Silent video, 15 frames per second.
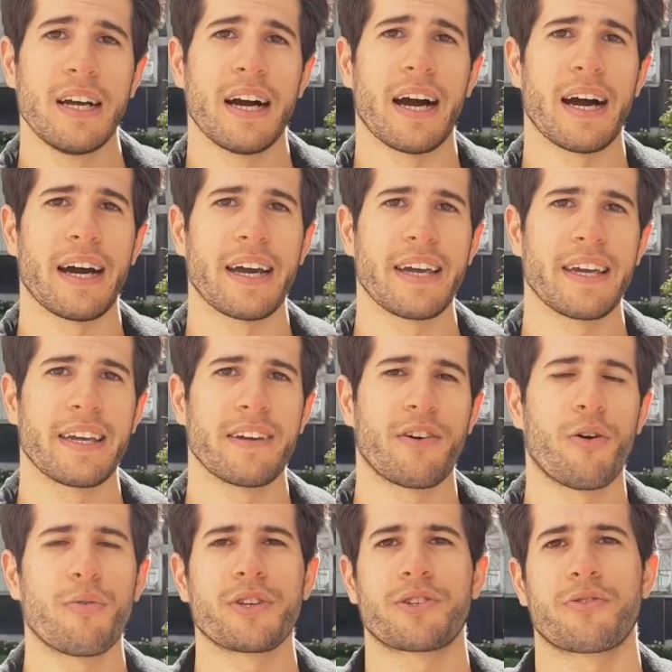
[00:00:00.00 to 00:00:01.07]
I
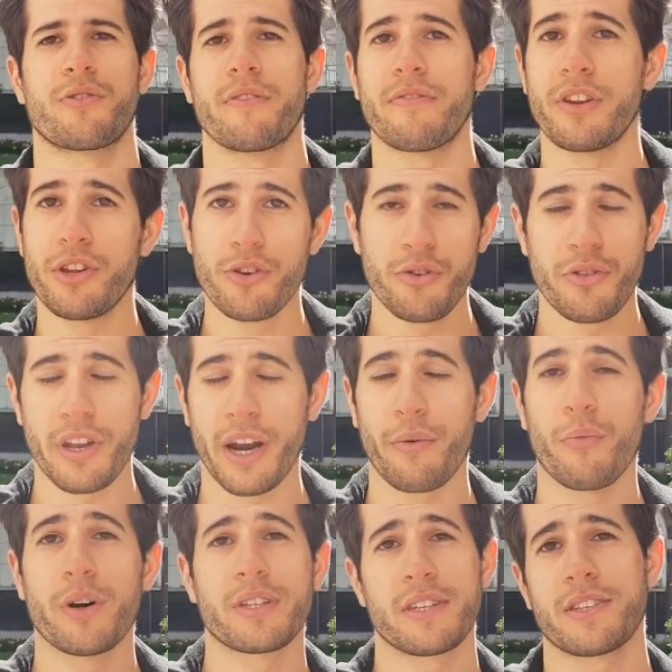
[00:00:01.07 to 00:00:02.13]
always sort of knew that I
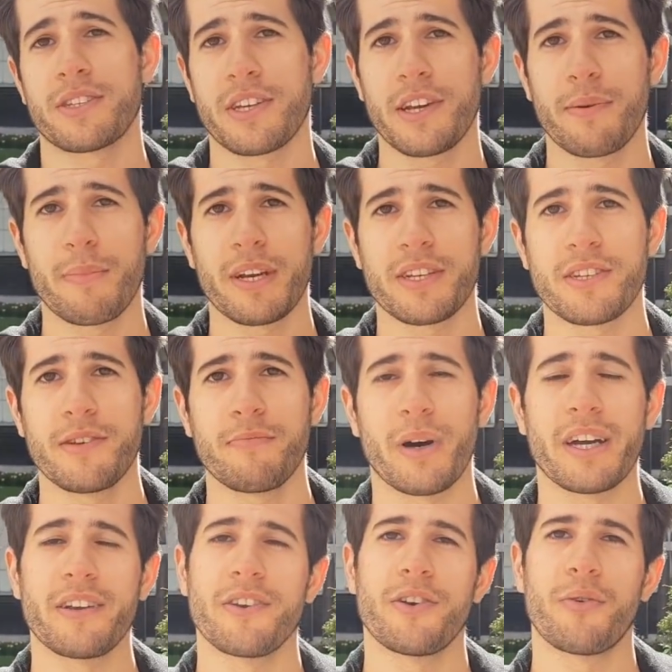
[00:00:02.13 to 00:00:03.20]
wanted to study medicine, but
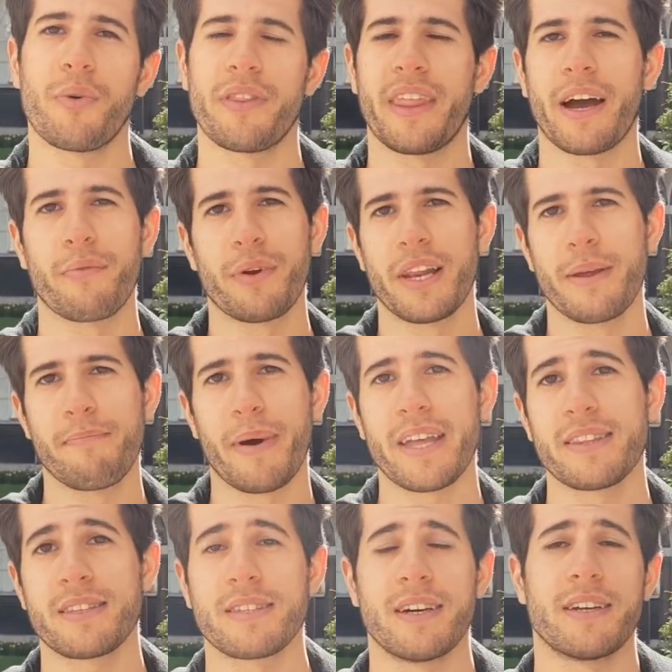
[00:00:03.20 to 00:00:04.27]
I didn't know what that really
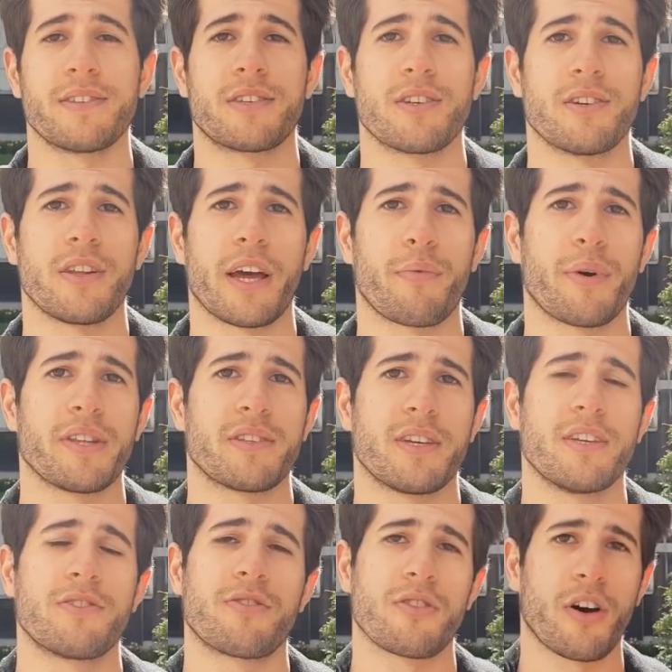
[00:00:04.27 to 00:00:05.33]
meant until I went
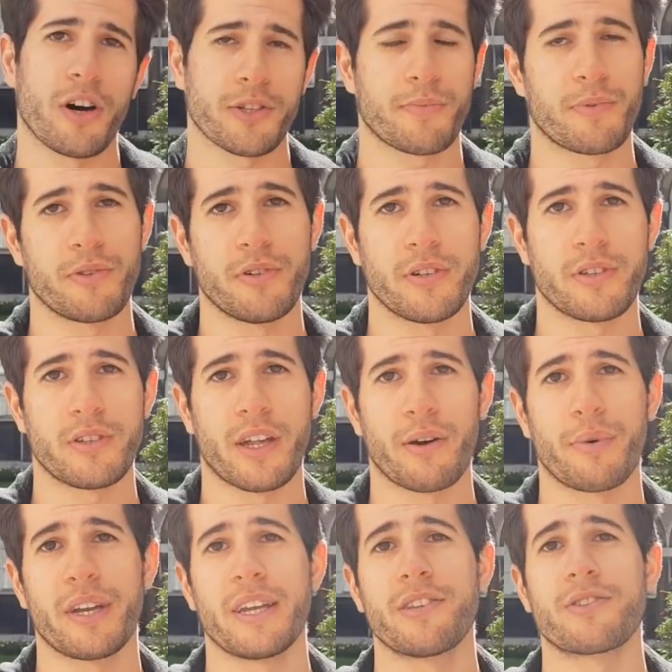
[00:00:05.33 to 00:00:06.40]
into the hospital, until I
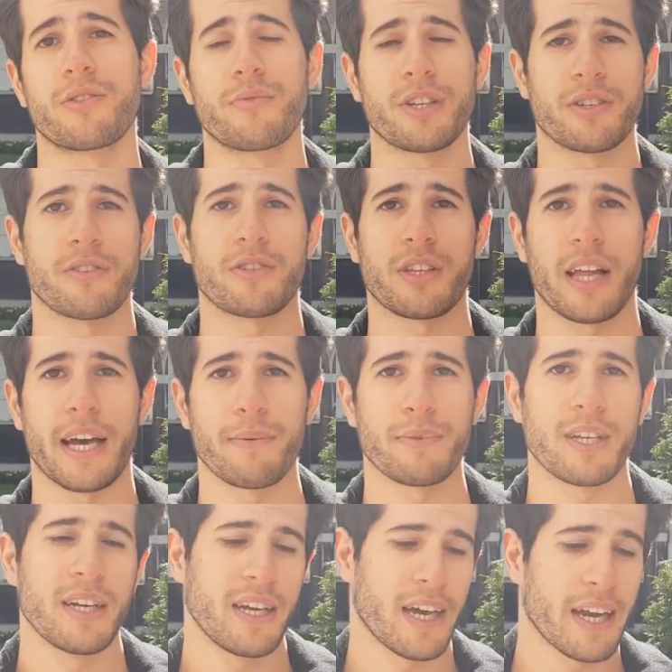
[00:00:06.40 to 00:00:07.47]
went into research labs,
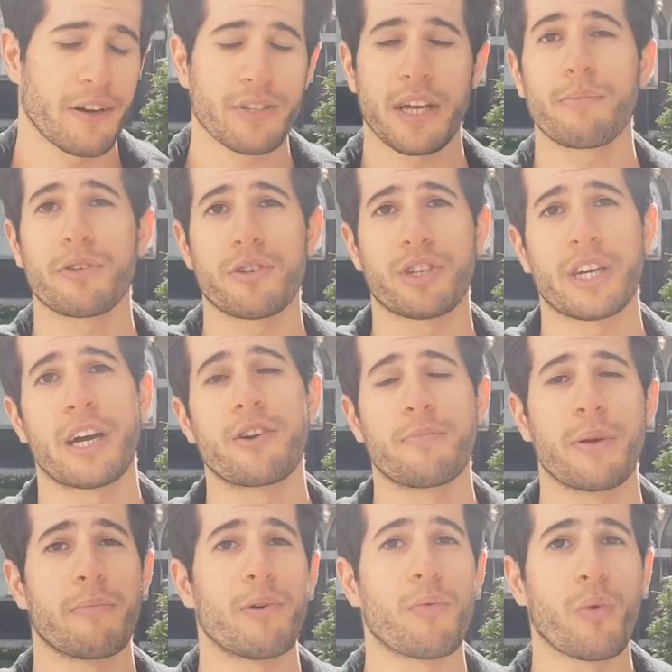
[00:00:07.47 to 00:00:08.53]
and I was able to shadow
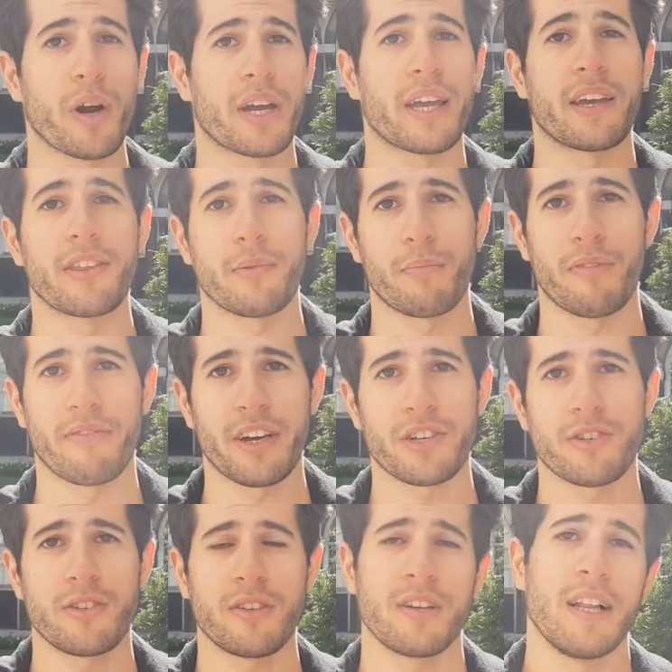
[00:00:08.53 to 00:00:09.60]
people working in the
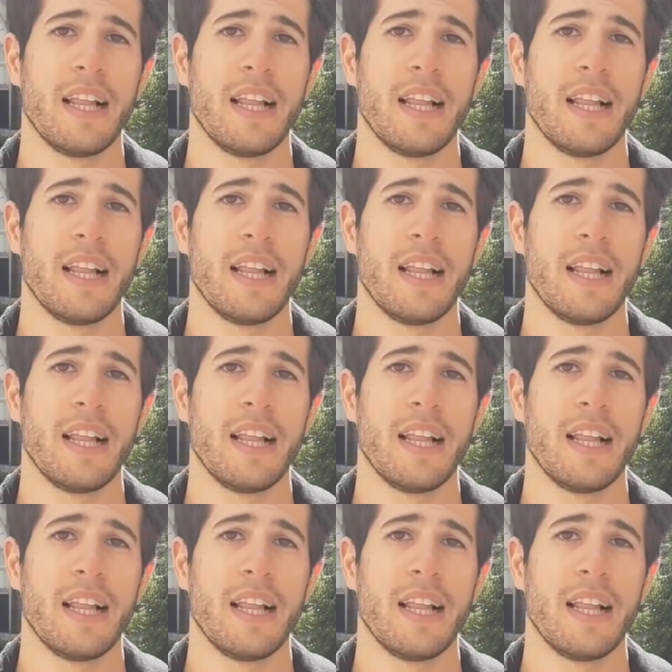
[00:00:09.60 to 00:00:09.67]
profession